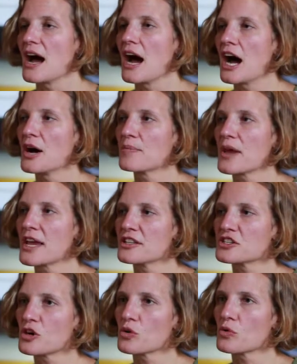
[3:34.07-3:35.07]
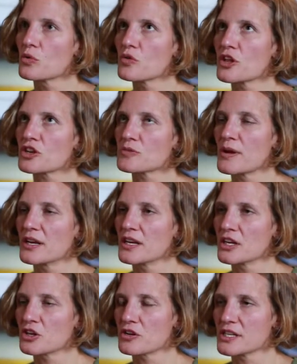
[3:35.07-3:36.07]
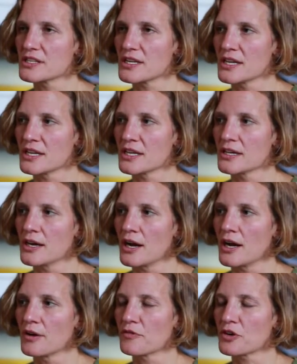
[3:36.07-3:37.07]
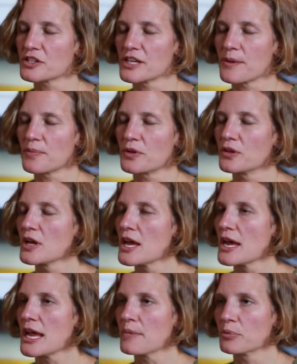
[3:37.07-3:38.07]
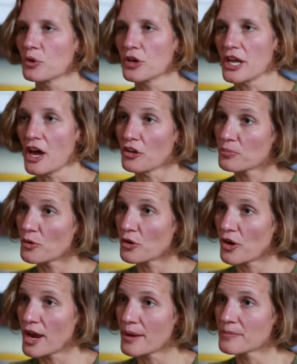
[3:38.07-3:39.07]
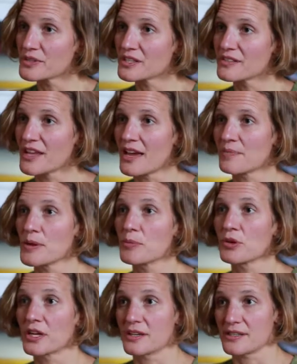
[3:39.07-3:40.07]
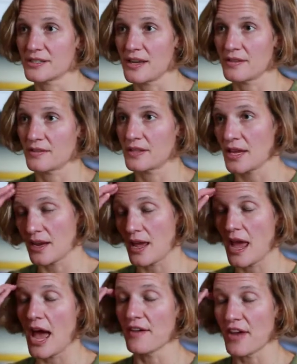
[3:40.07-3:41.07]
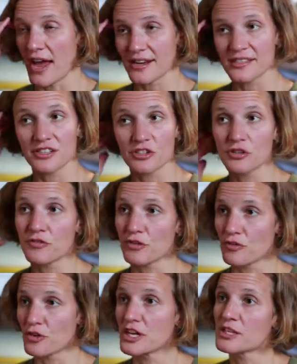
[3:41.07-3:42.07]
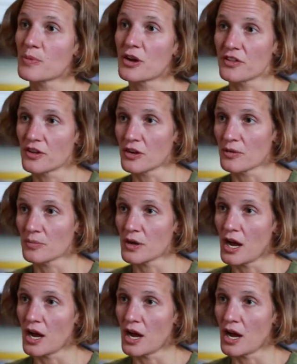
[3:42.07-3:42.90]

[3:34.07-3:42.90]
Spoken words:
And so there's been an increase in, for example, employee health programs that people can have access to for free as part of their